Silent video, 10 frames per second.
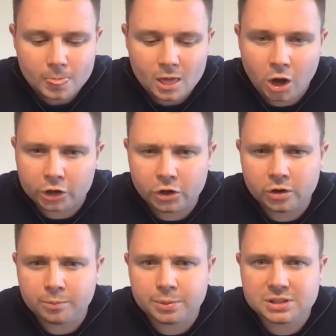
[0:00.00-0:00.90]
I
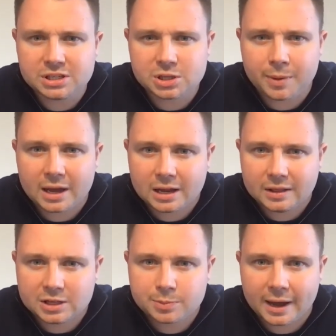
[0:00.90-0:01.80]
couldn't participate in
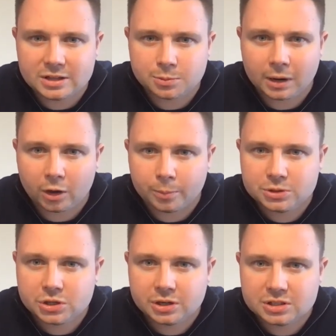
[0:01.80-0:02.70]
these pay to play
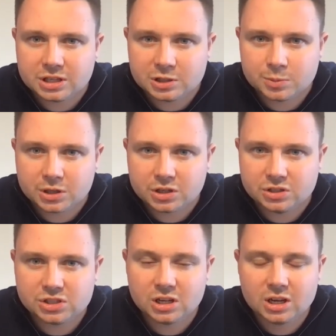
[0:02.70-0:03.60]
opportunities
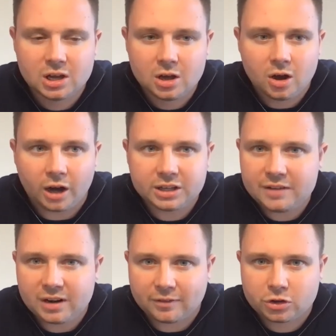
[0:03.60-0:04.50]
because I didn't
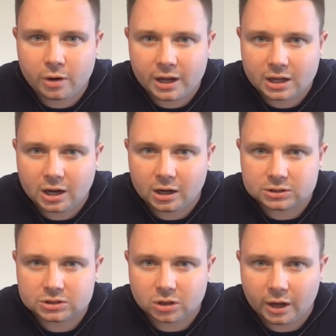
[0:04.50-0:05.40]
even have credit
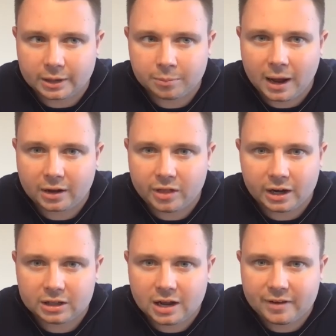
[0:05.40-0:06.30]
cards like back then.
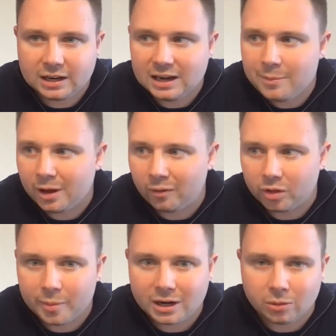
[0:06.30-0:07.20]
I didn't have any limit on
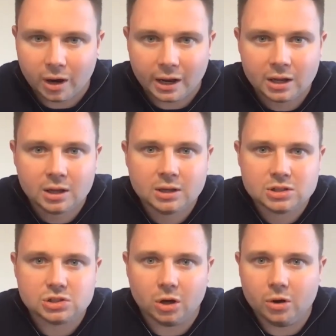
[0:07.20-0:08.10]
them anyway.
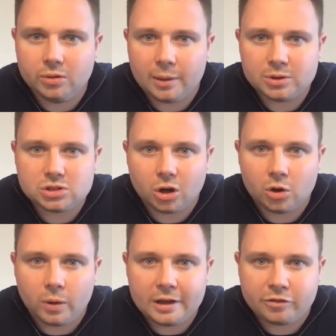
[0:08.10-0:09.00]
So there was no
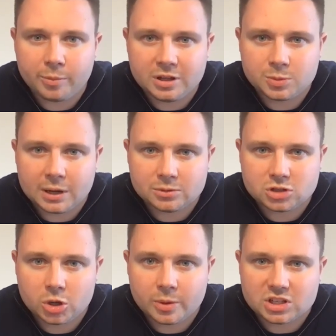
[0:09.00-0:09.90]
way for me to be able to
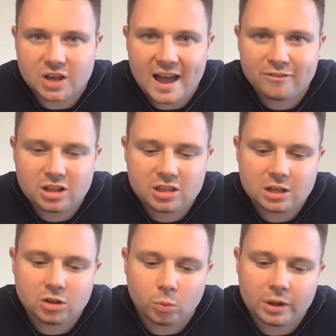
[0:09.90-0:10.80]
do it. So
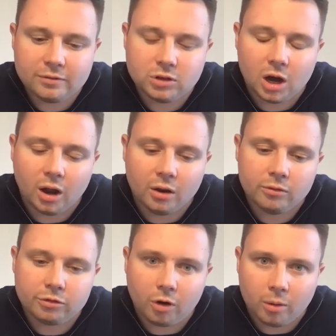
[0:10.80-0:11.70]
everything that we've done
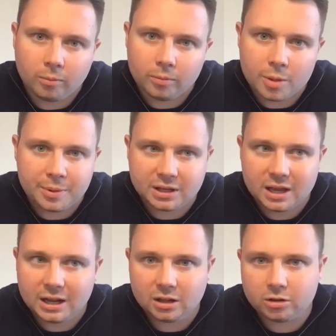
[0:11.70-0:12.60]
from the
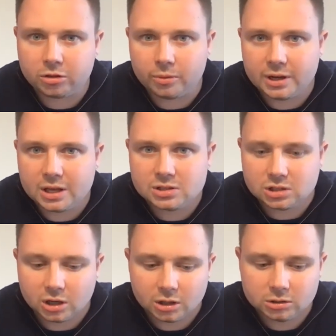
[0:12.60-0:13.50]
beginning 3 years
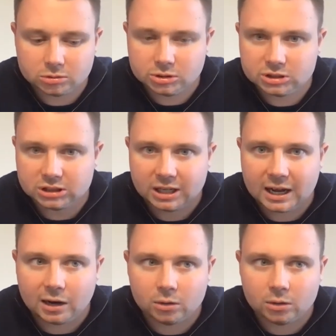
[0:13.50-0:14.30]
ago through to now,